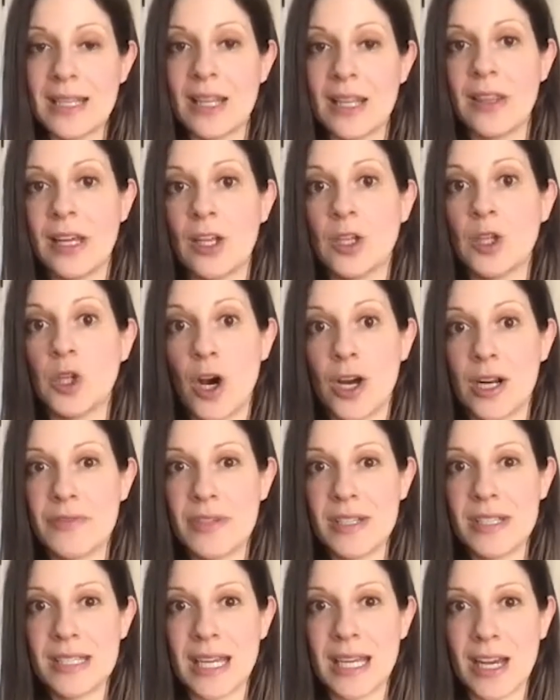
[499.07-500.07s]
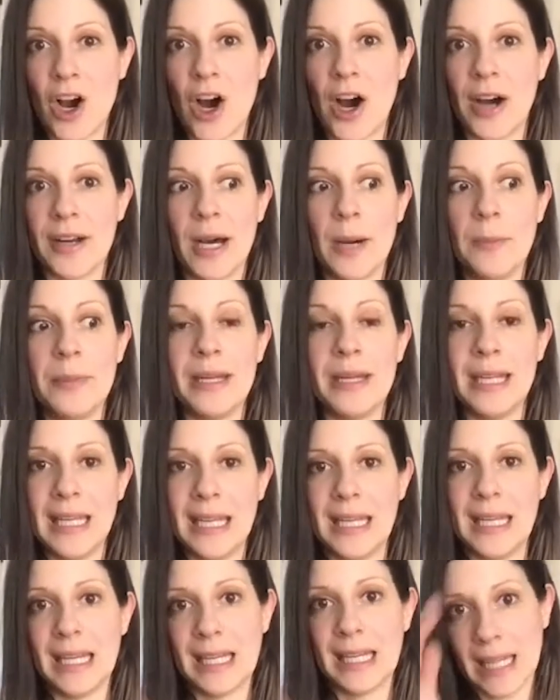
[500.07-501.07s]
I think a lot of us get caught up in
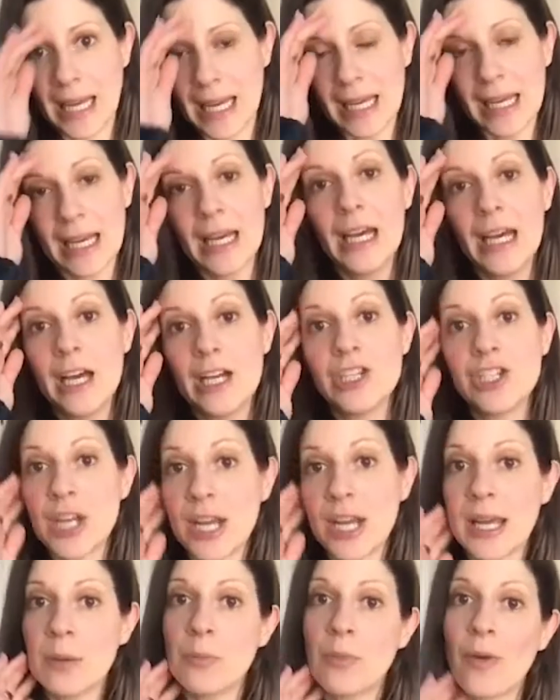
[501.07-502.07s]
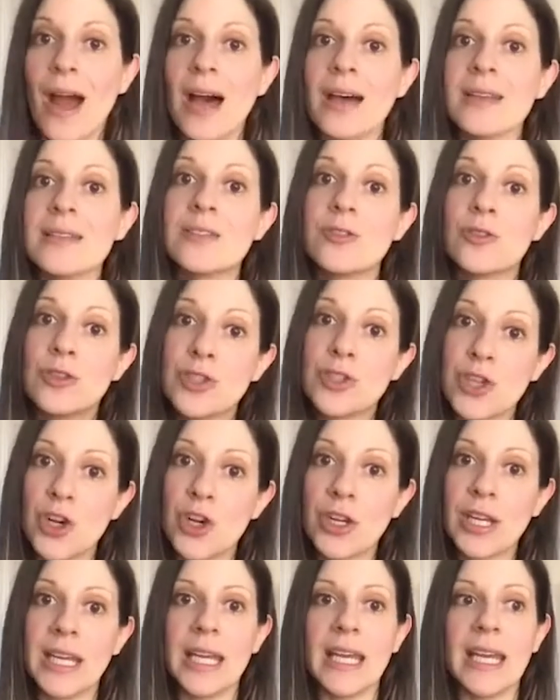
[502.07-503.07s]
eating like chicken breast or
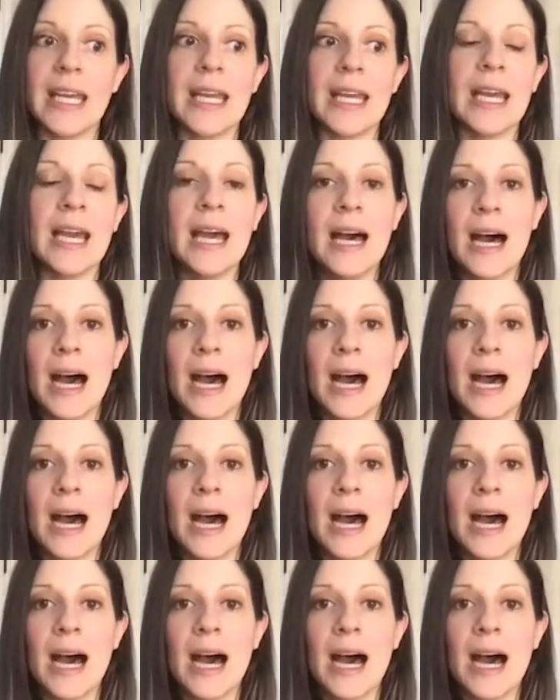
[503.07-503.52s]
turkey,